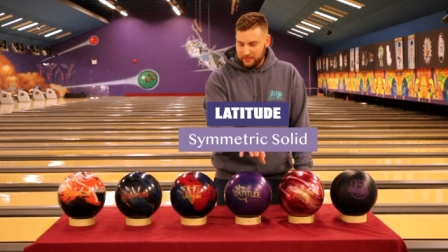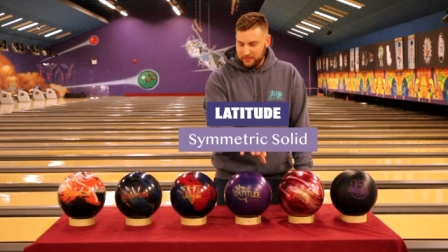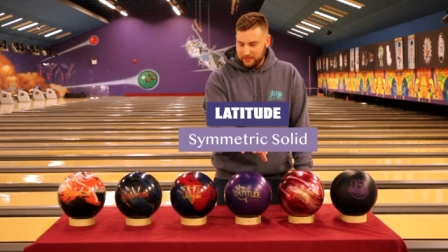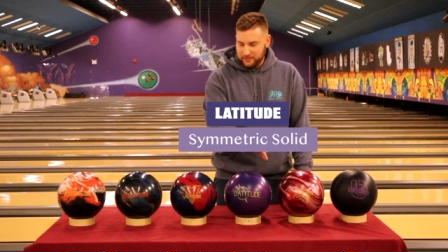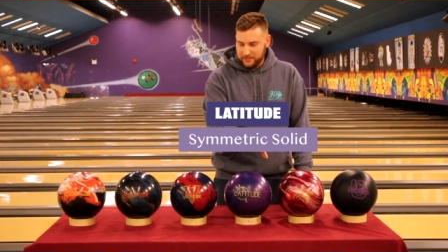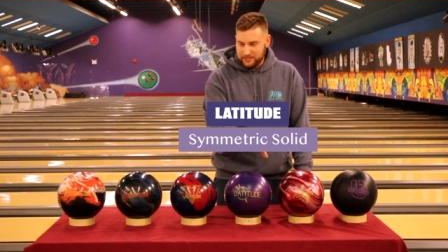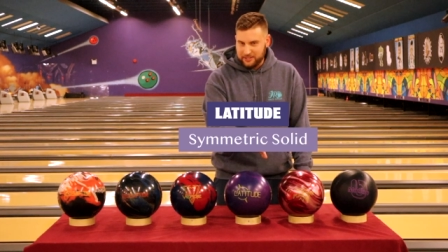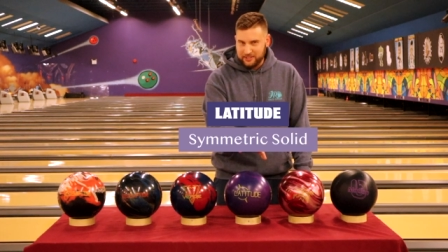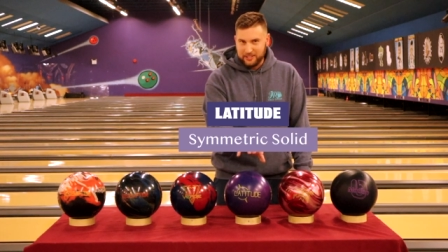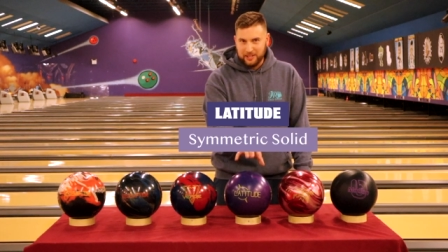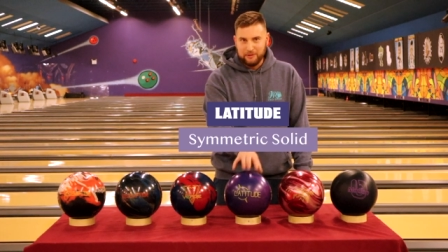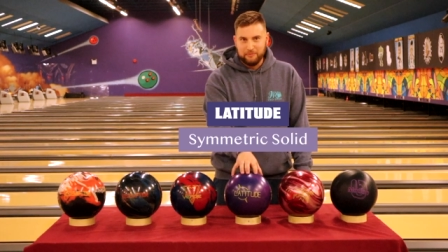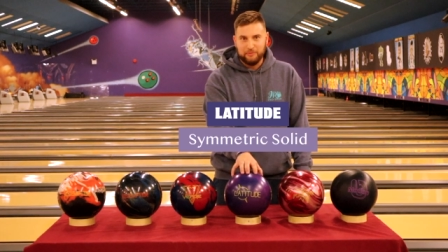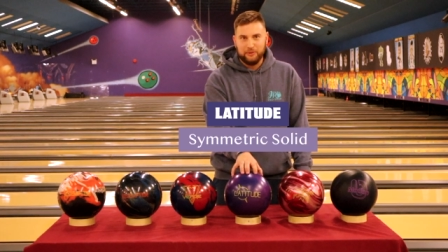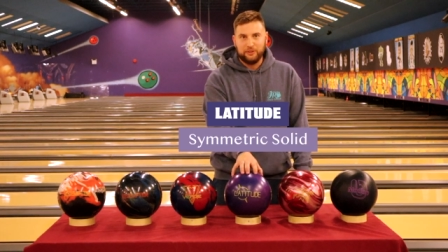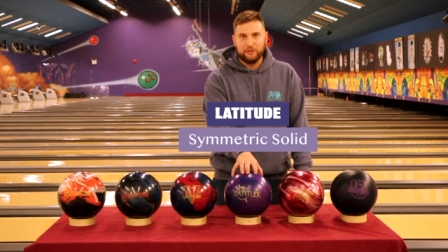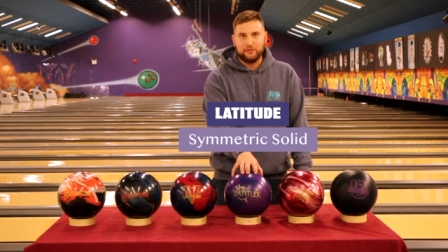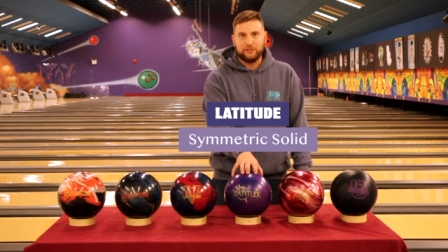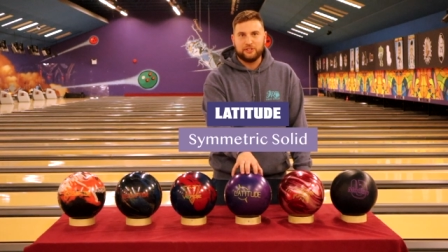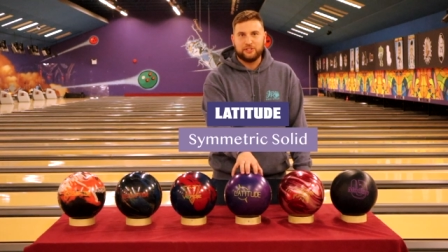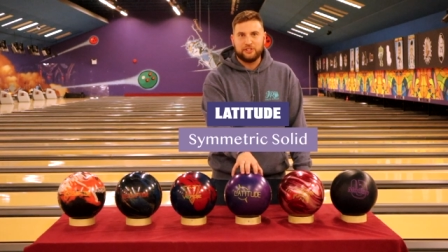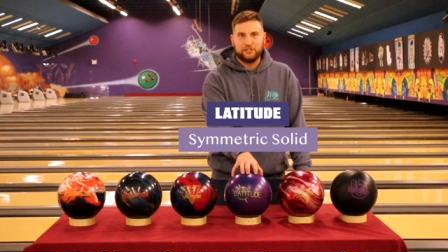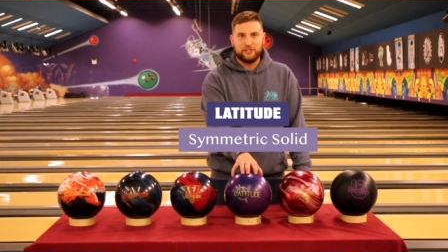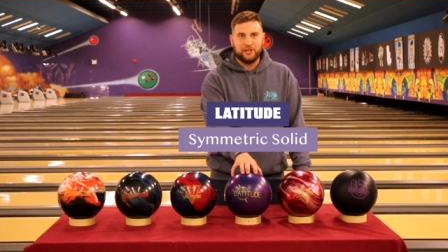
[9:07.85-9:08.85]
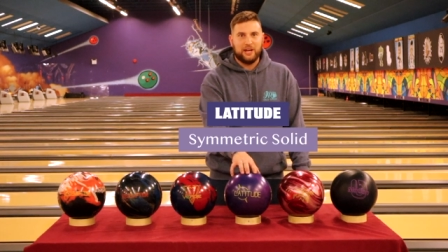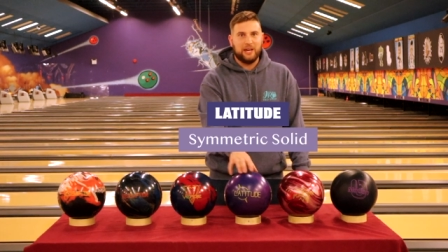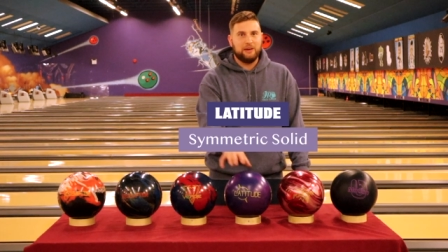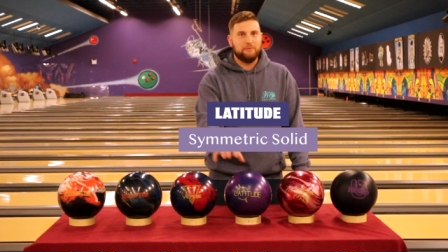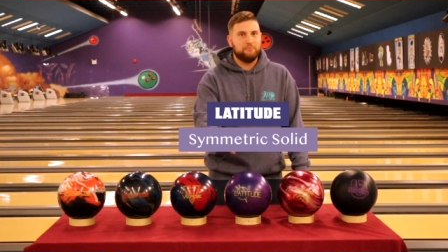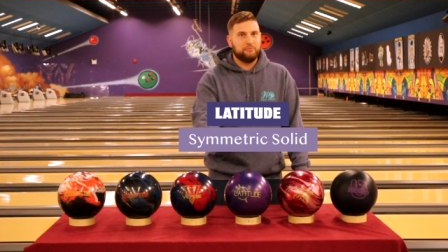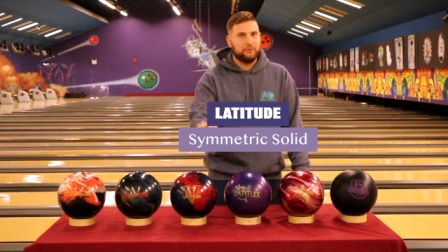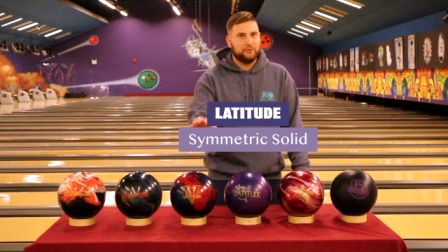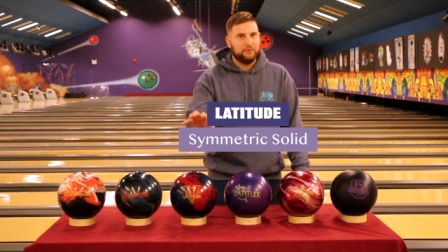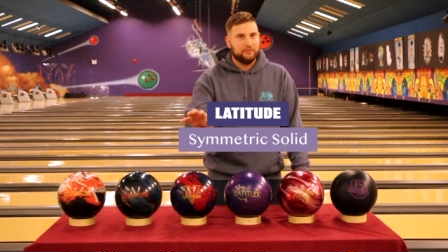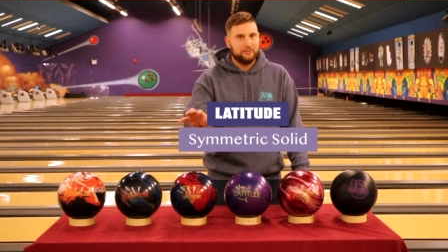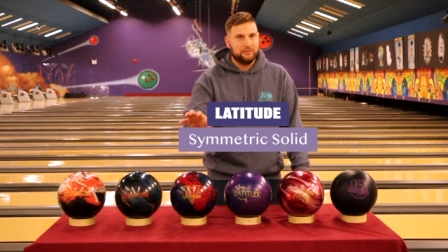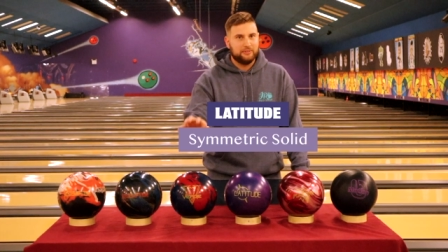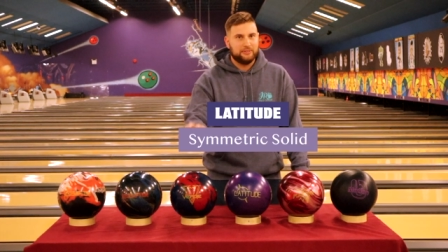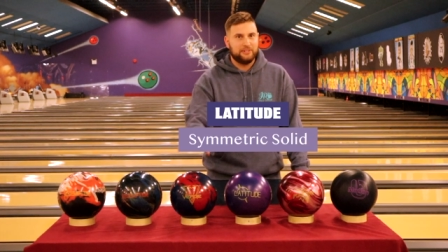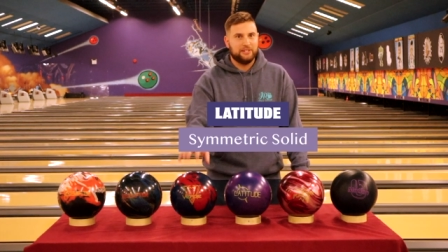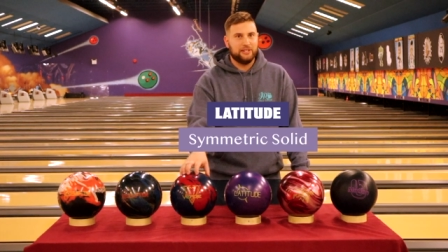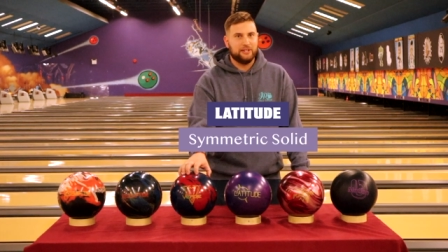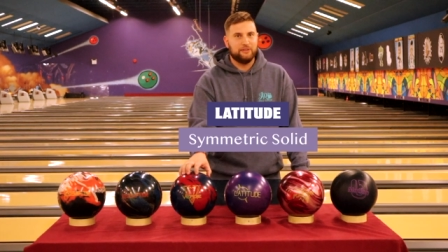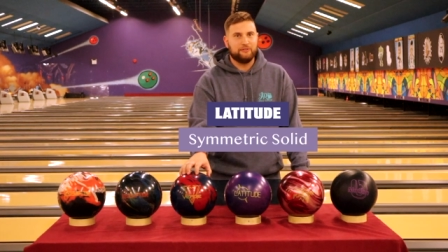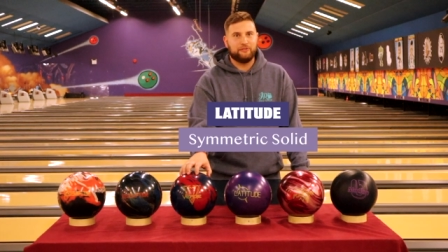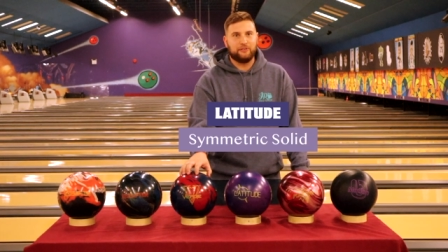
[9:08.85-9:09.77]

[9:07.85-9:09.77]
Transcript: Similar shape to the